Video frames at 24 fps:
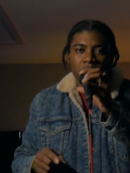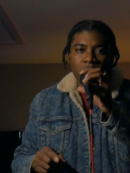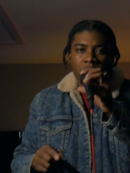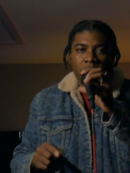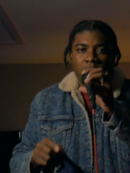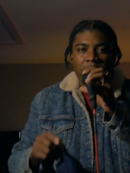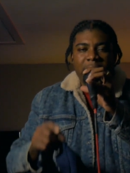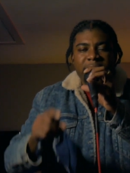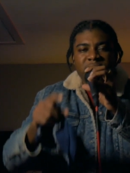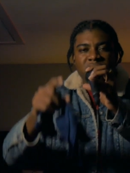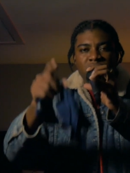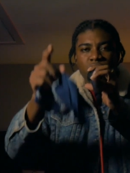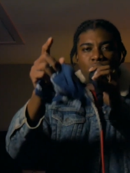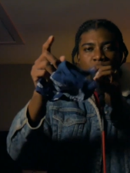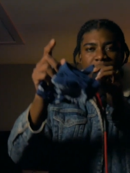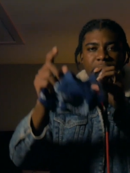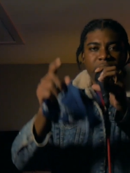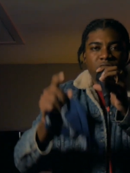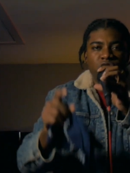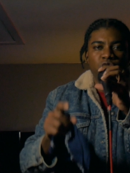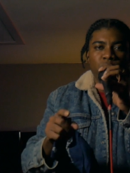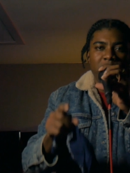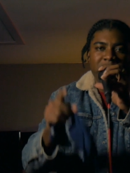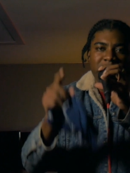Let's do
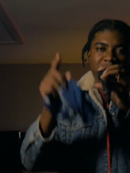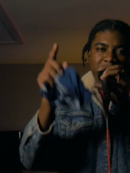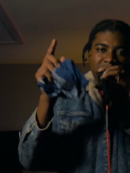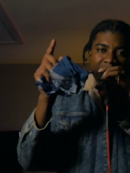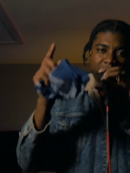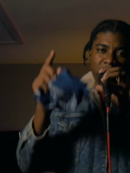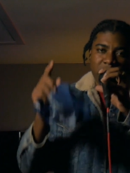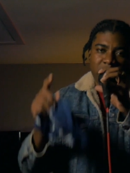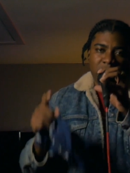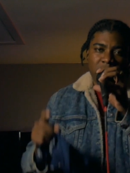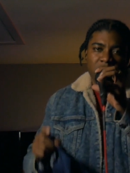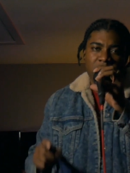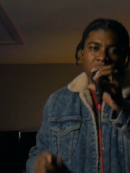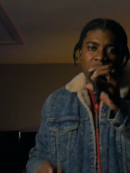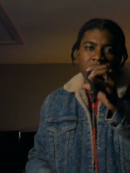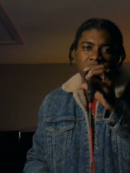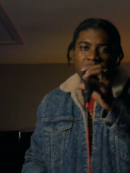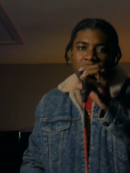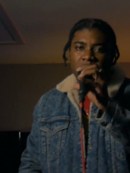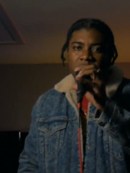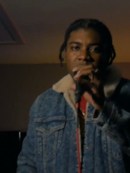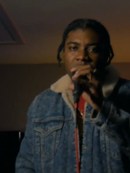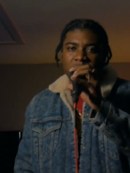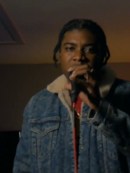it. Jodylee.
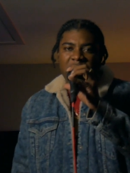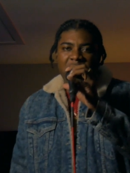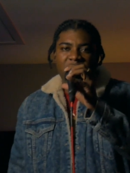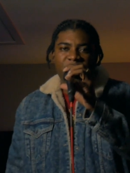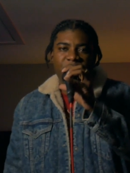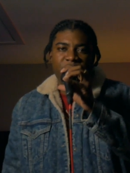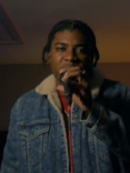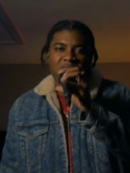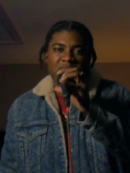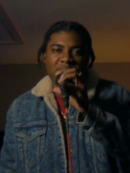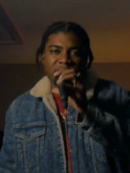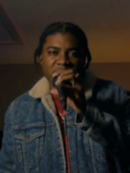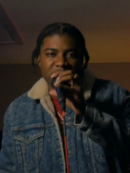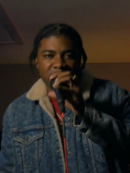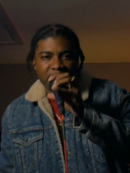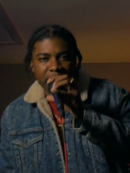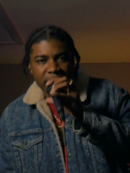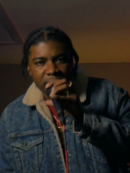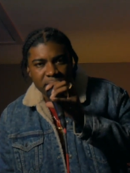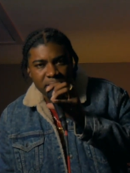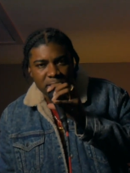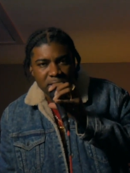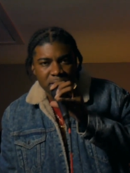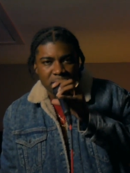Gyal fi have
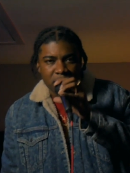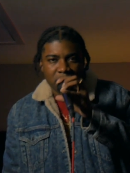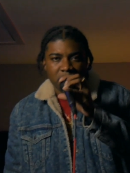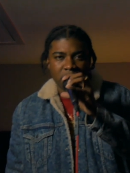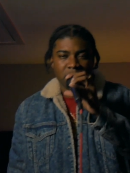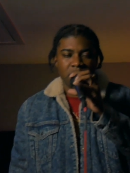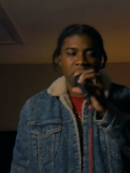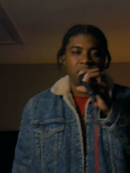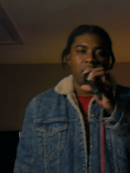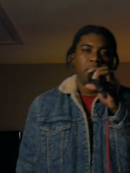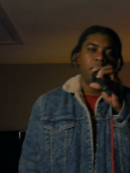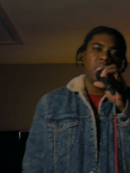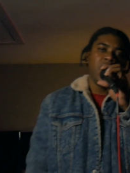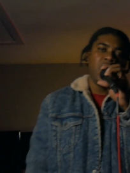sense. Big